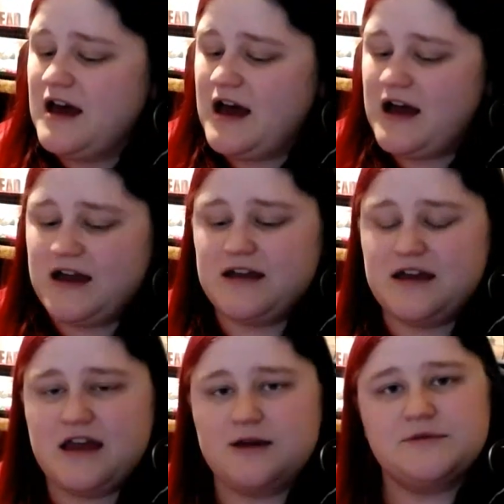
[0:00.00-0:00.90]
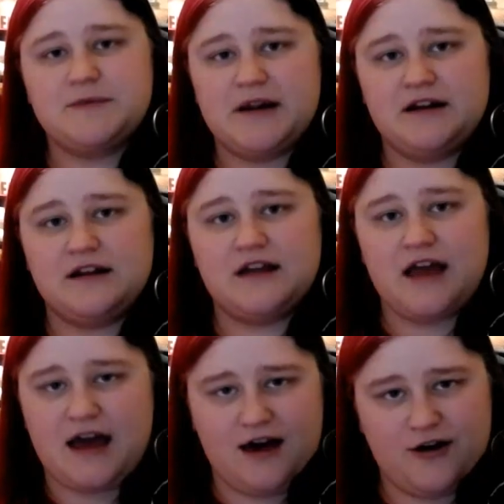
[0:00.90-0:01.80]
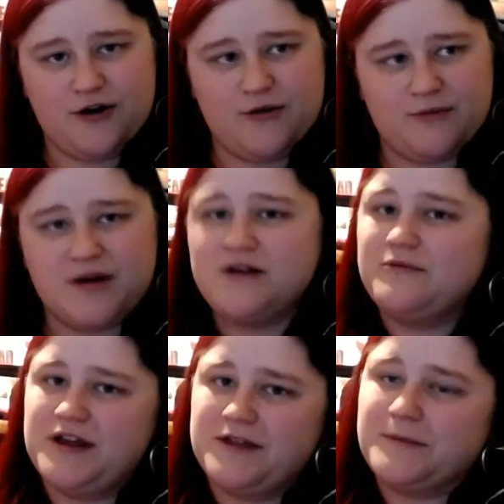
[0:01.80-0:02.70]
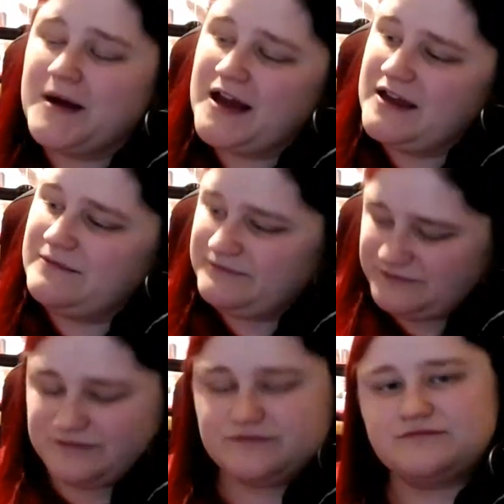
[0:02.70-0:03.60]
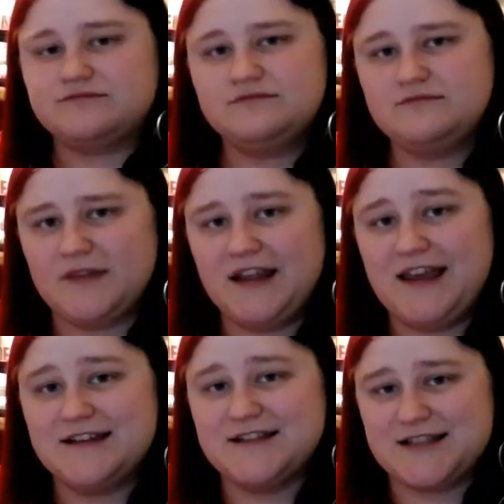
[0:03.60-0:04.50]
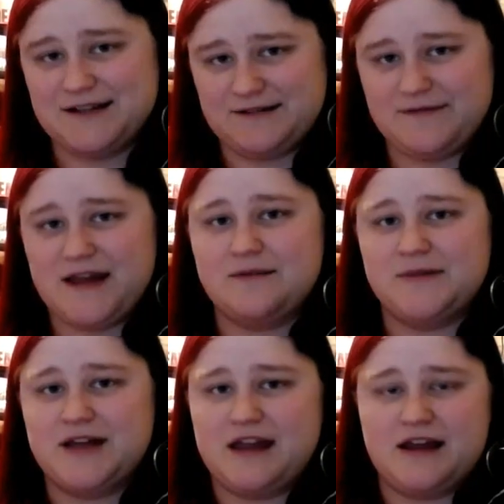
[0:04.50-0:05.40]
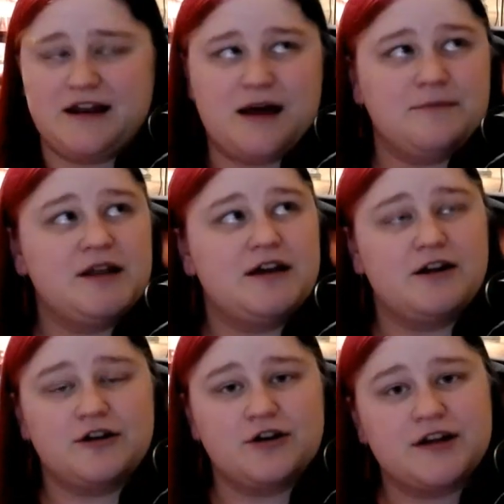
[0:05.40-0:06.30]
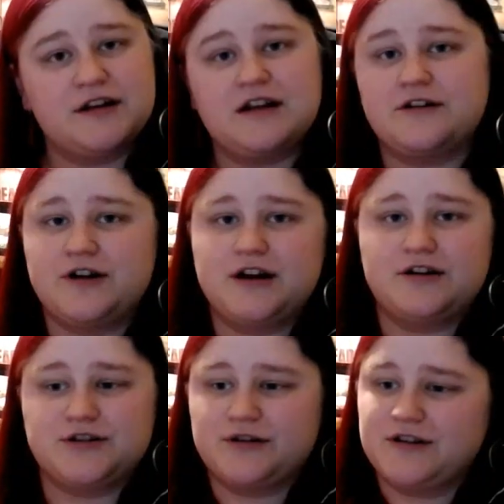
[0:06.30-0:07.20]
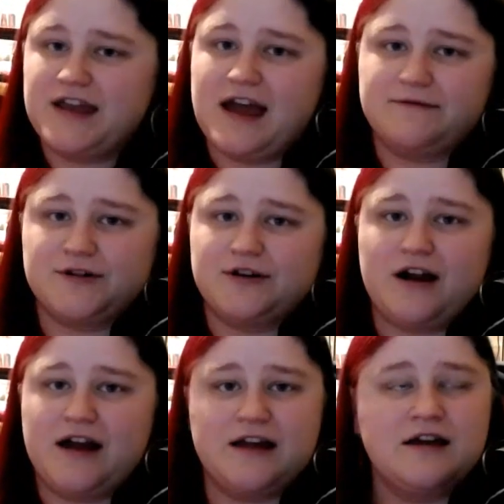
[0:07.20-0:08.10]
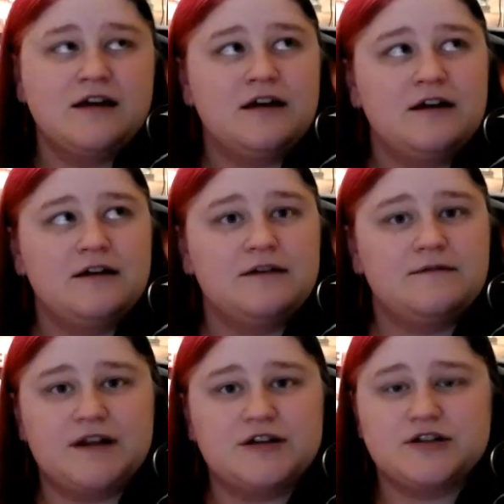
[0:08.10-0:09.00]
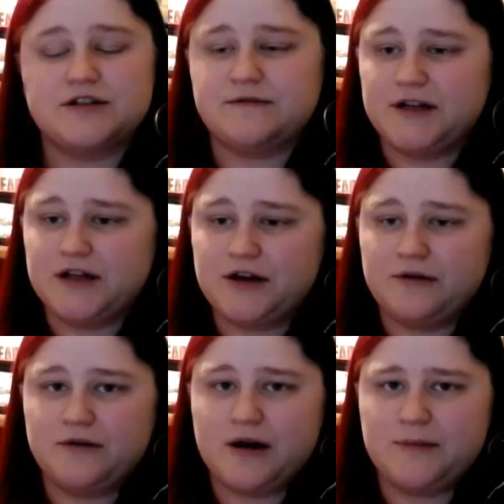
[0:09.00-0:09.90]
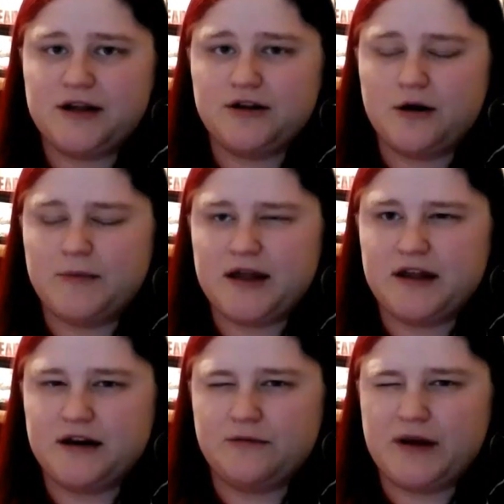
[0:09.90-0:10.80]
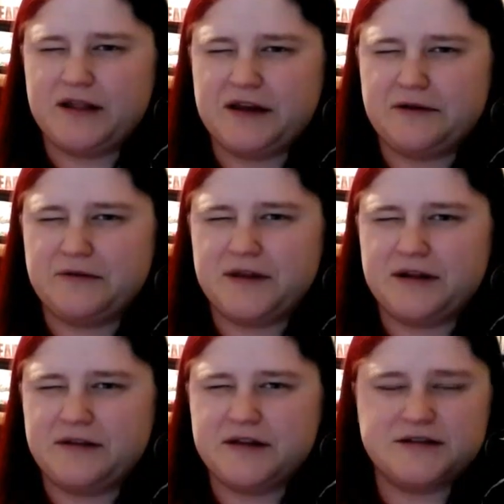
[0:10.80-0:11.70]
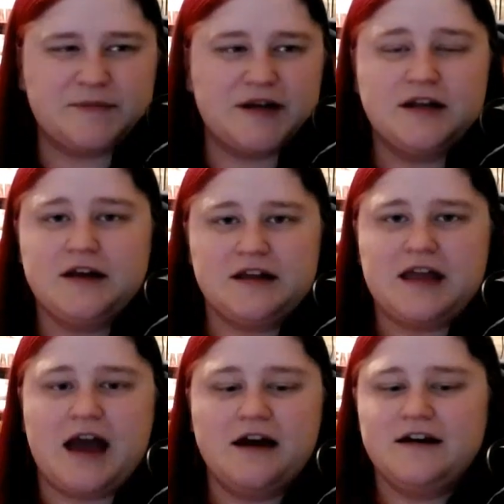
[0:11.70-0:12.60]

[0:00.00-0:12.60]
I am spending it at home with my kids and family, and I plan on cooking dinner here shortly after I finish this video. I mean, y'all might get it way later than this, but yeah.